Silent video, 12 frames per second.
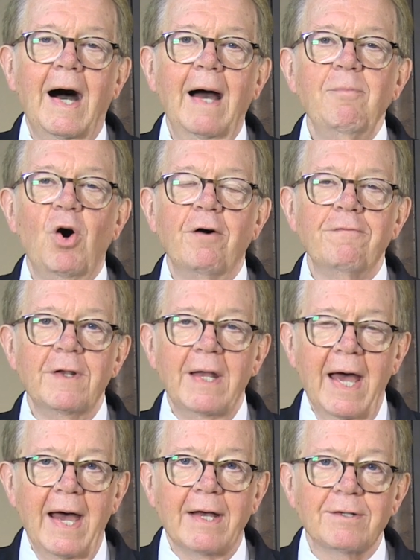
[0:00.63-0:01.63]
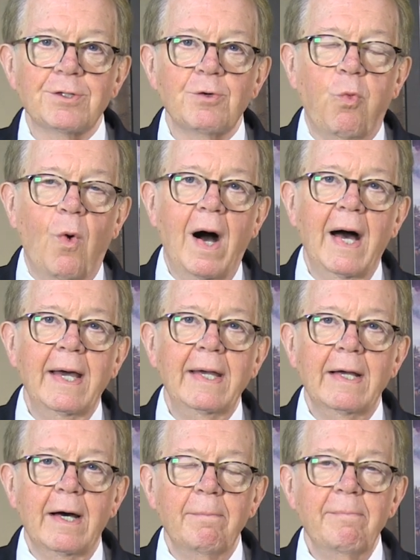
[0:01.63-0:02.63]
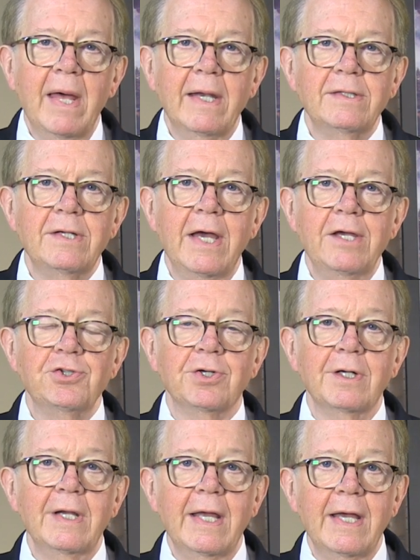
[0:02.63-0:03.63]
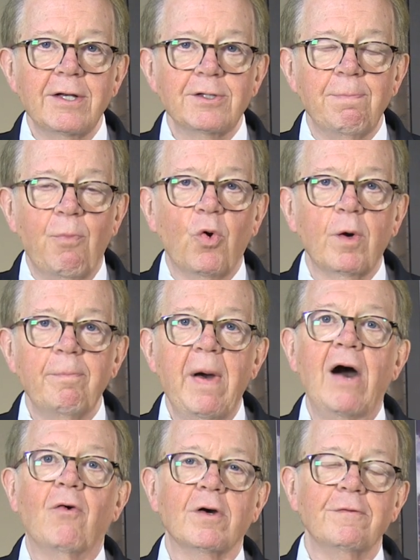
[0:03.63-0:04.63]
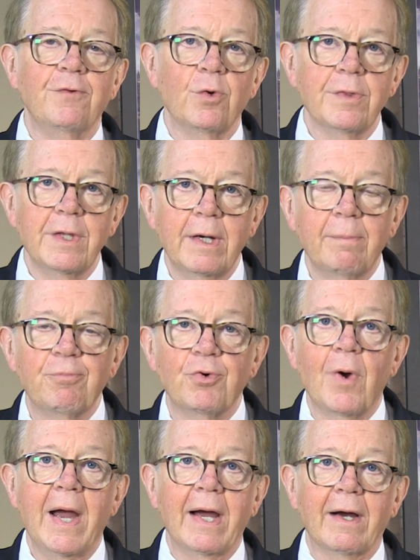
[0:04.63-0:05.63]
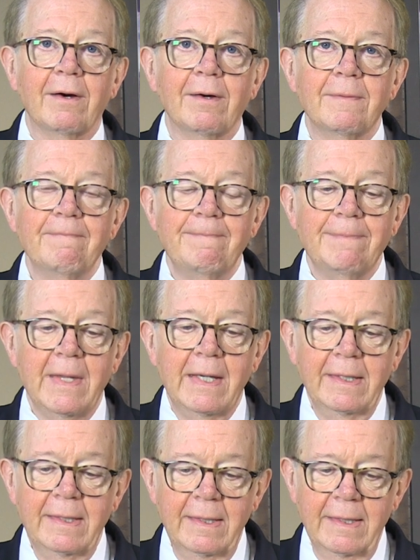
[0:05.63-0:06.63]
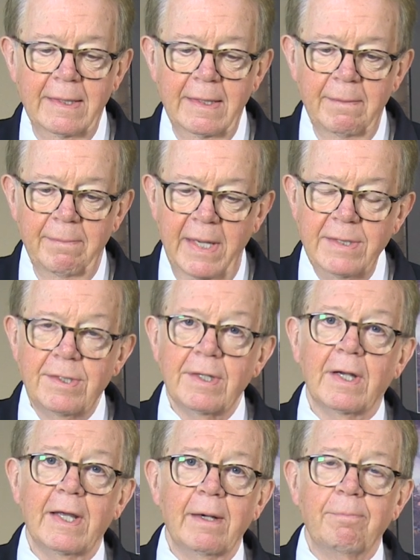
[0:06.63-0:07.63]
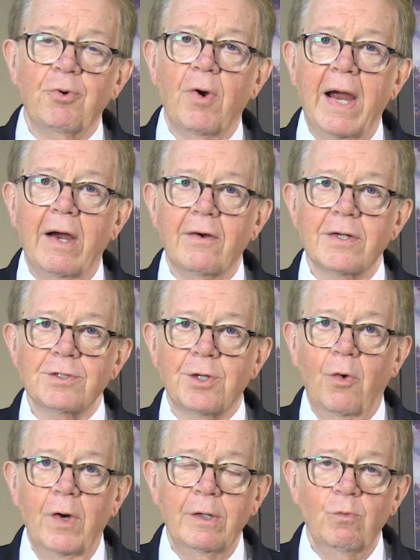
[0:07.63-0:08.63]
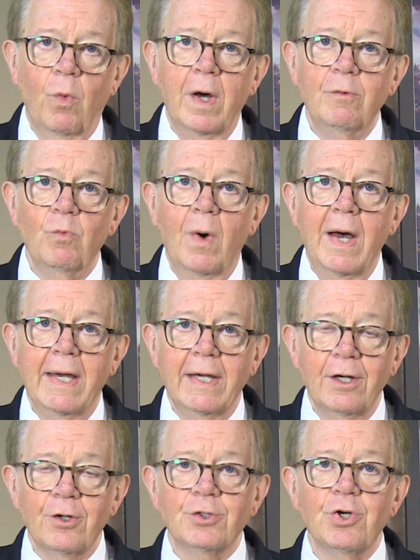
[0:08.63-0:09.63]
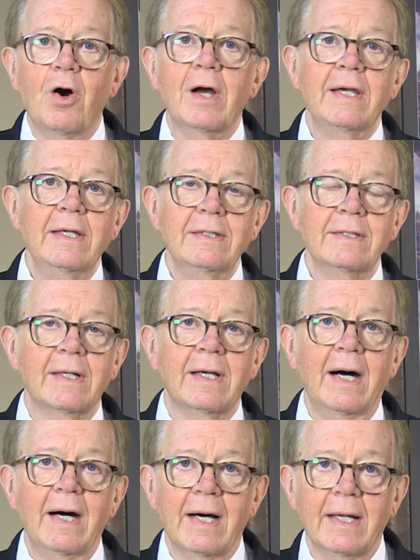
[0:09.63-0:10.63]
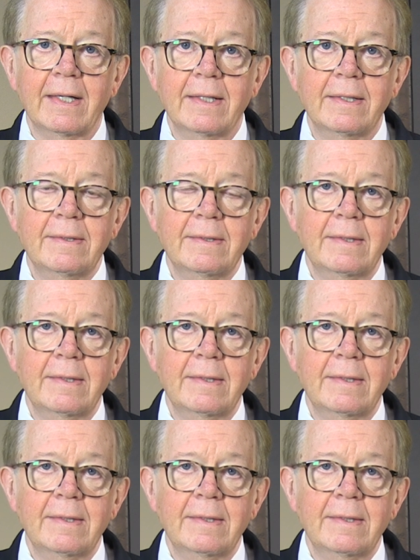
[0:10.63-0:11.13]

I'm often asked why a meditation is more powerful than a prayer. Basically, a prayer is going one way, you're talking to God.